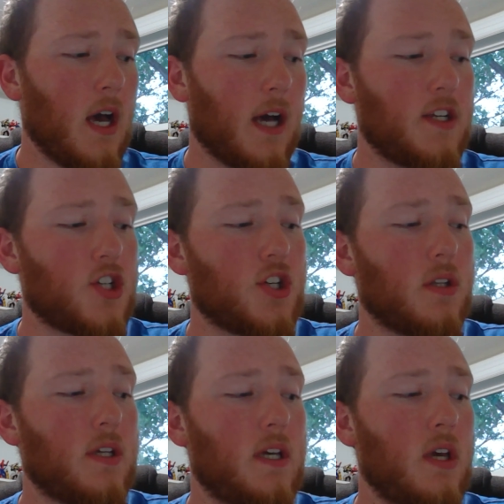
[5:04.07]

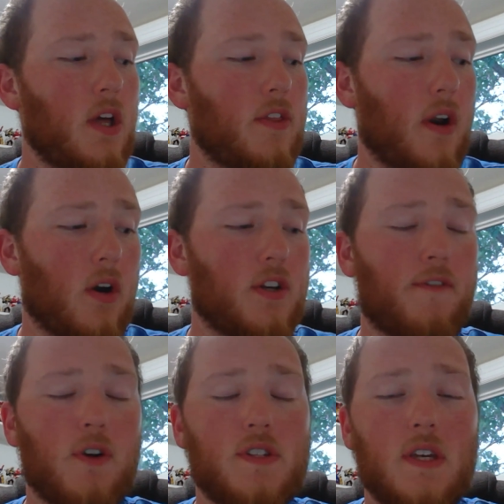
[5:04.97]
Additionally, there are
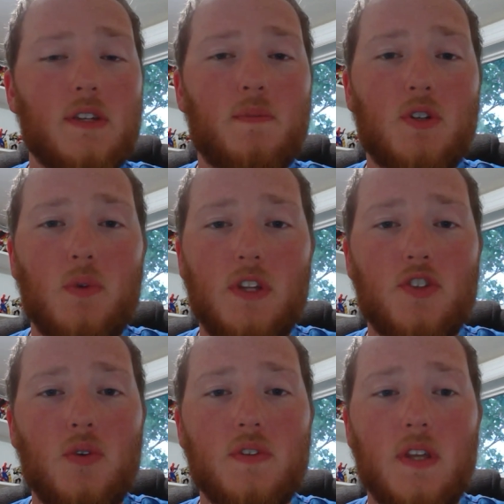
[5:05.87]
differences between
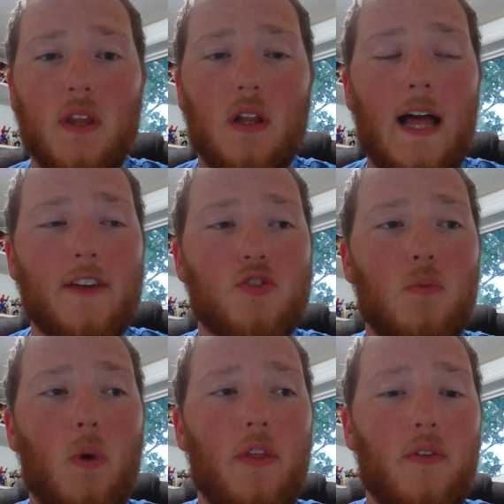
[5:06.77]
students in the
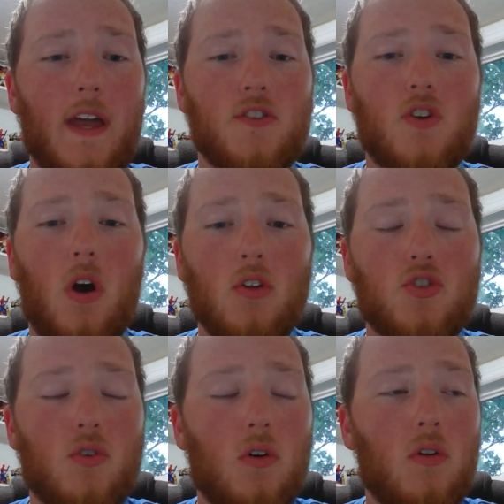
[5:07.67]
classroom, whether that is
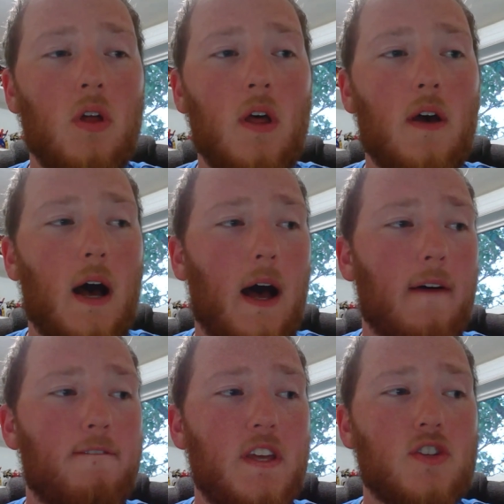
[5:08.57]
cultural,
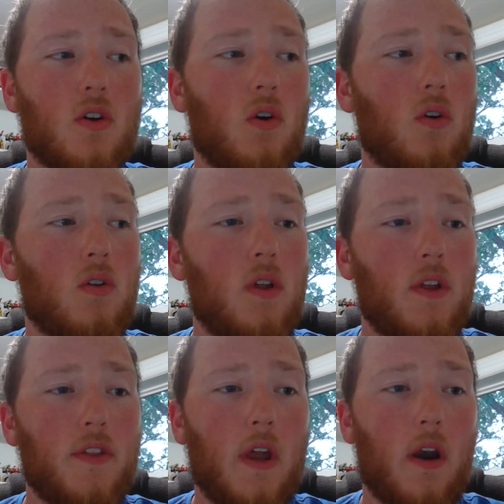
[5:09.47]
physical,
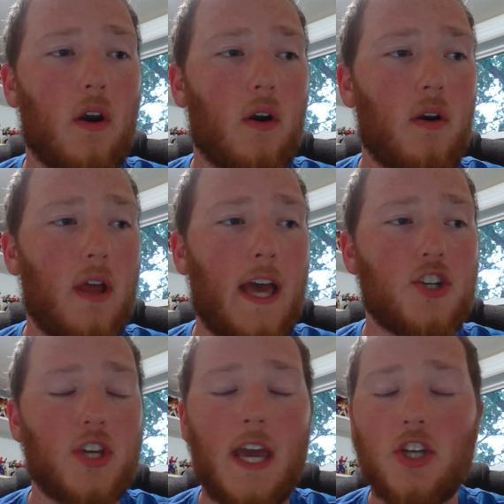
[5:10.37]
their
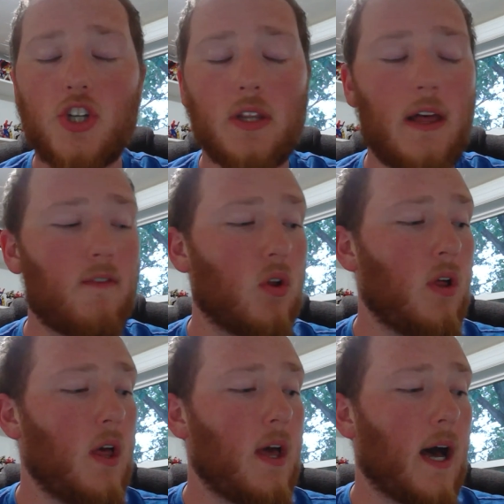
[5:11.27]
education level.